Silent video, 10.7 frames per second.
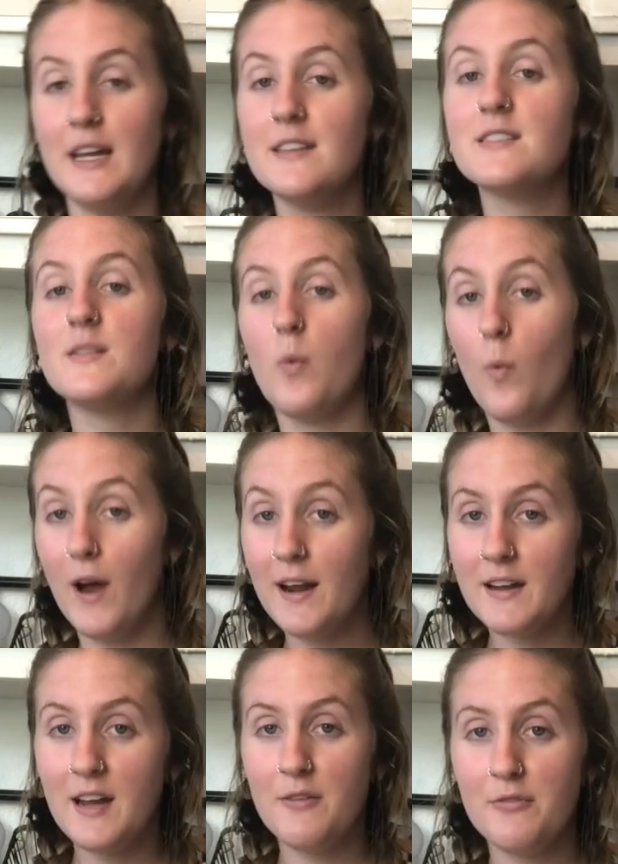isn't wet
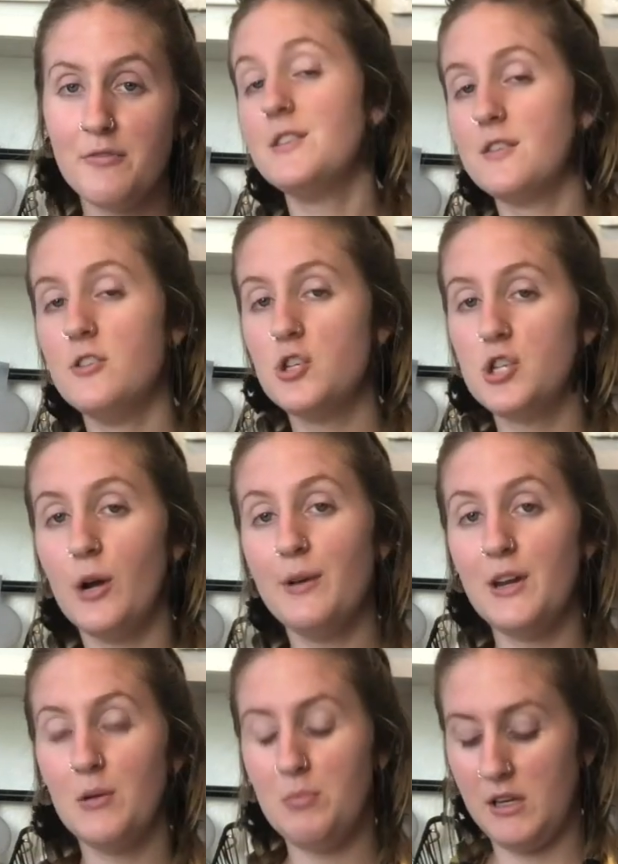enough, it's going to show
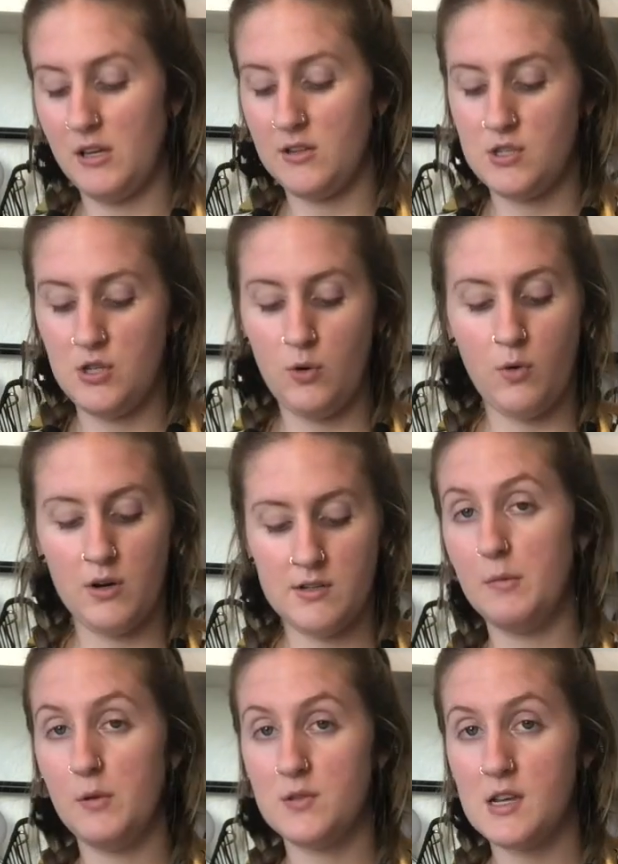here because your
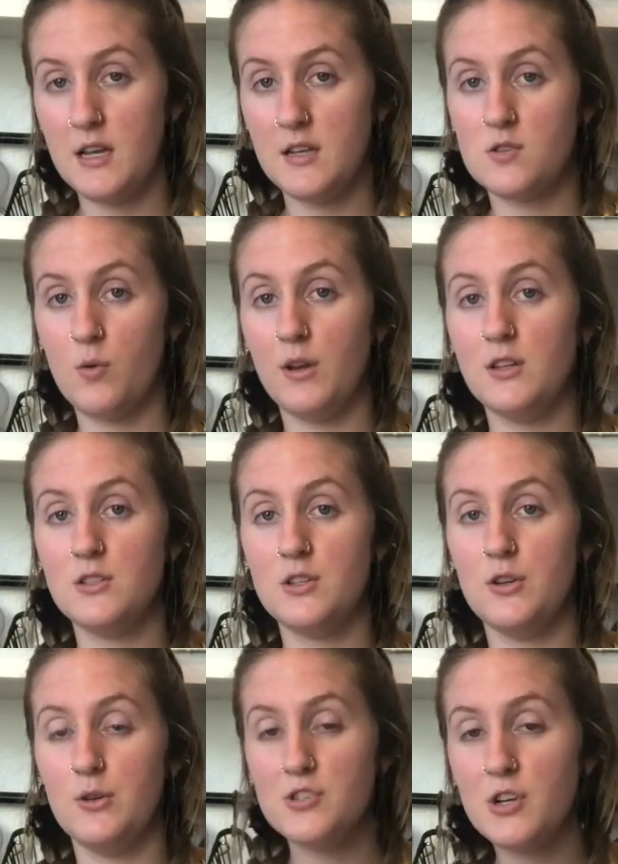pupusa is going
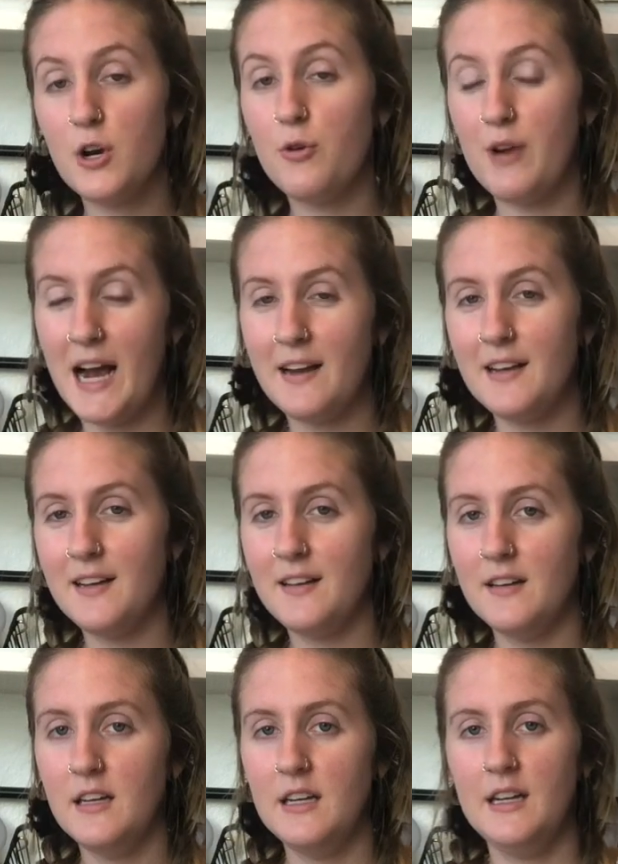to start cracking
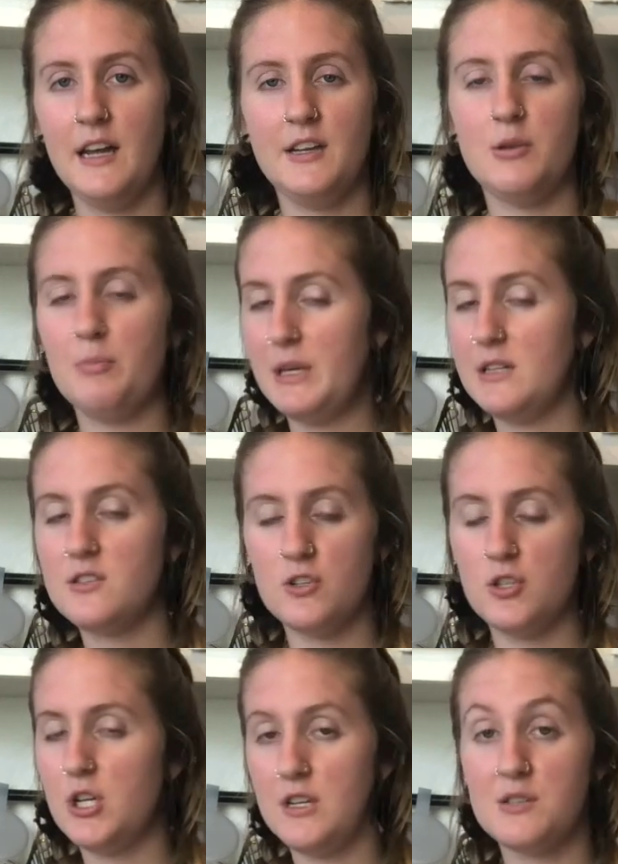and your beans and
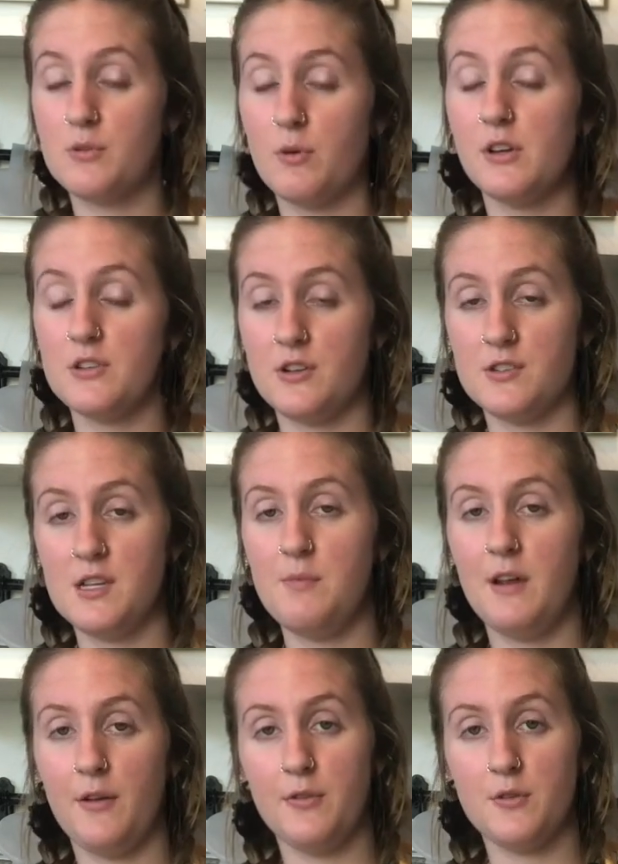cheese is going to start
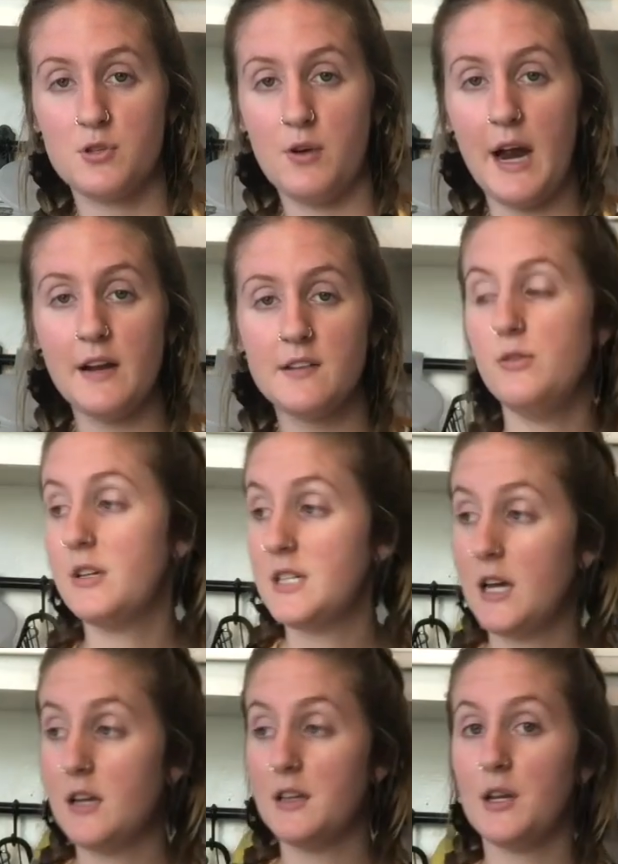seeping out those cracks. You can
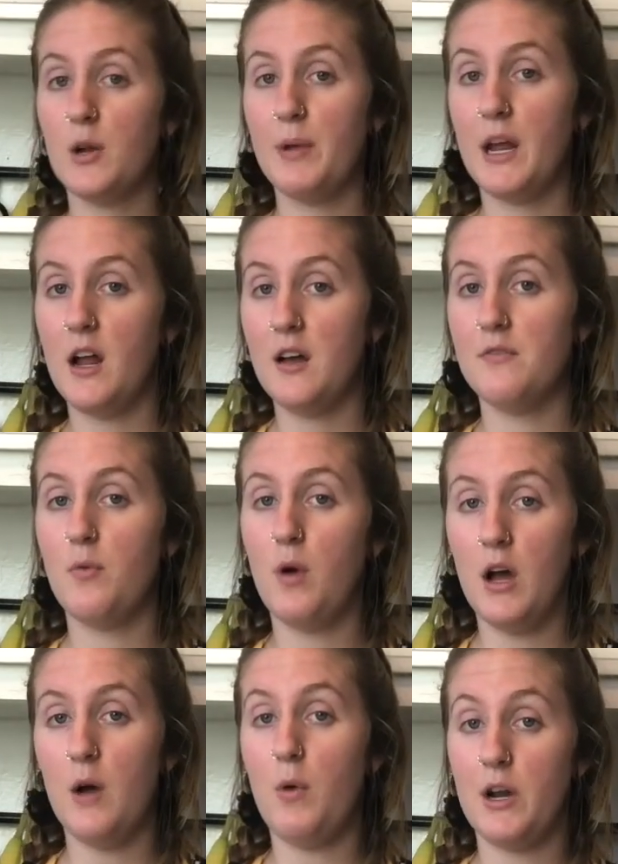take a little bit of
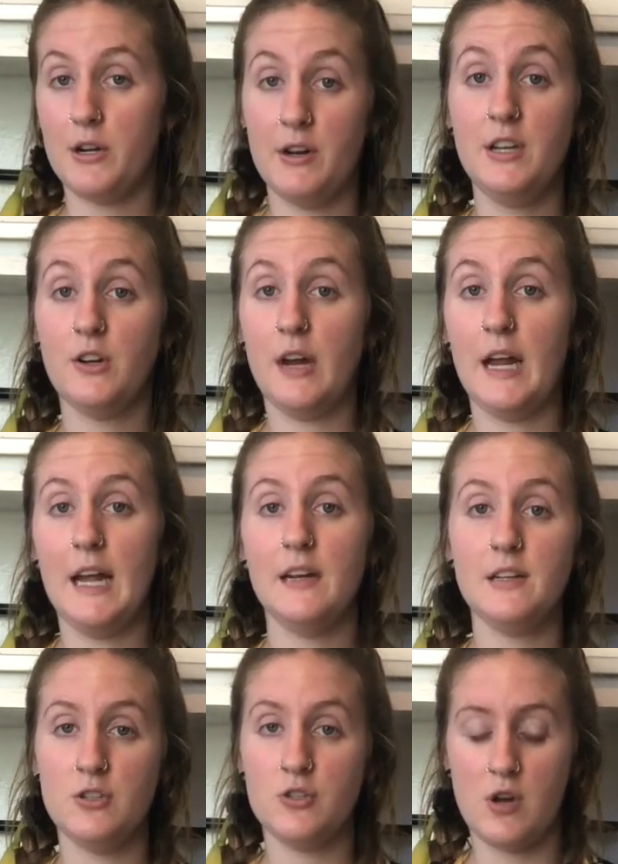water in your hand
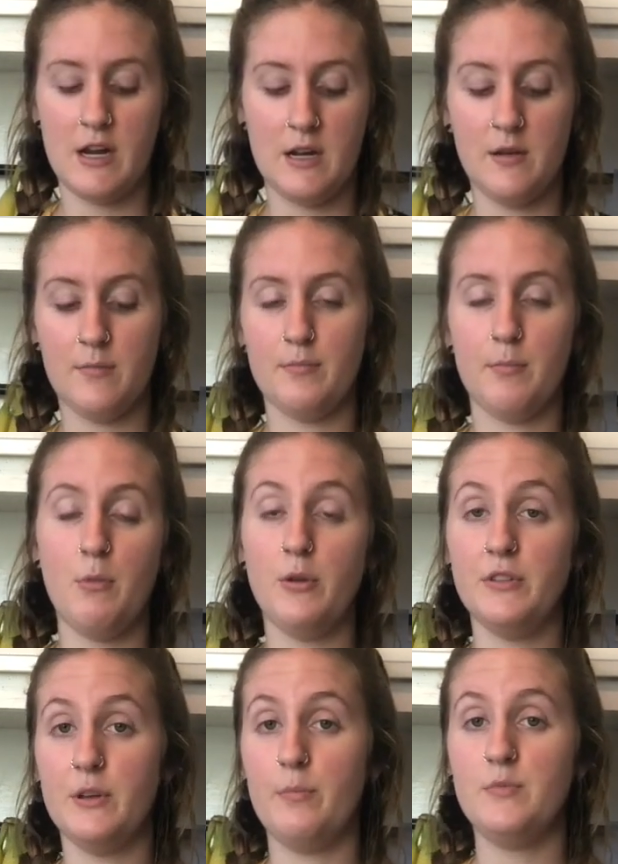and try and
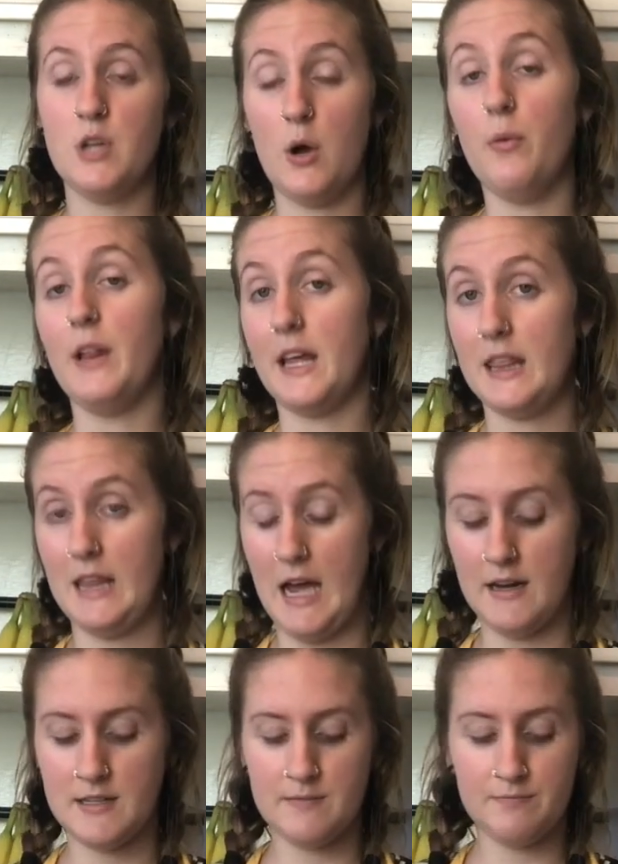mold the dough like
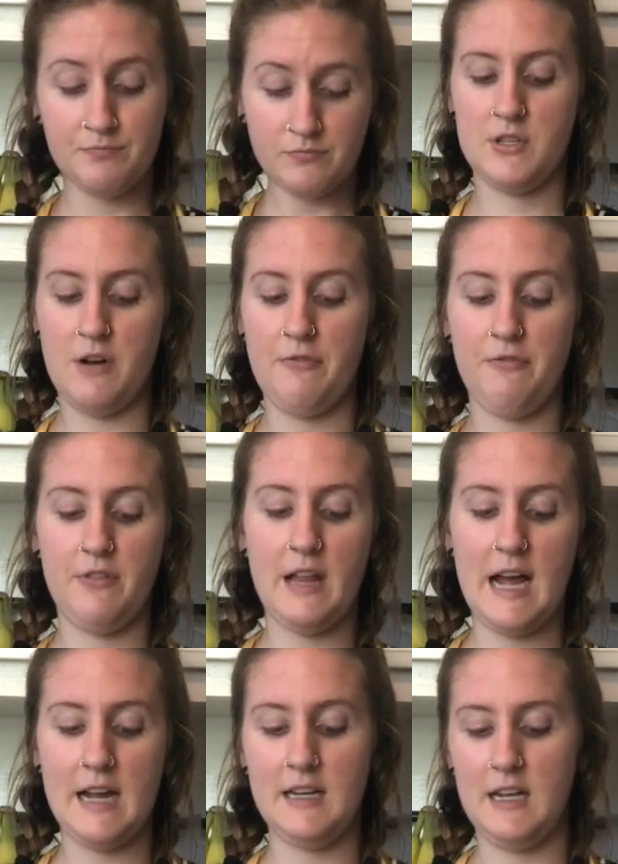that. Start
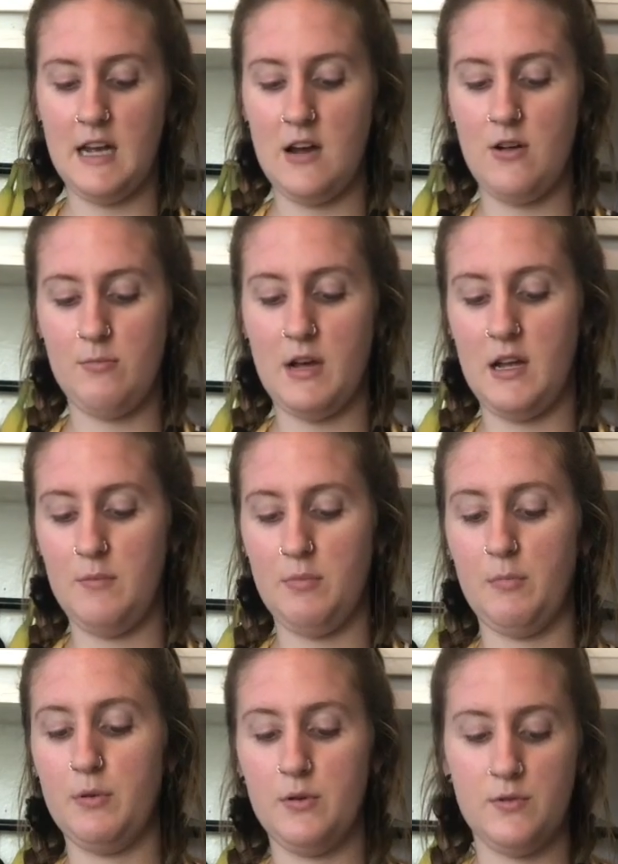flattening out my
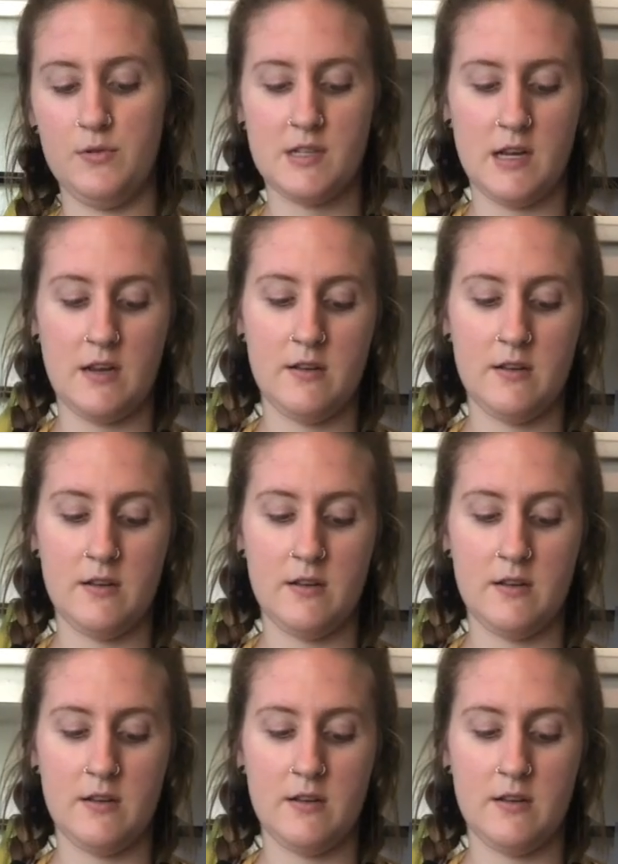pupusa.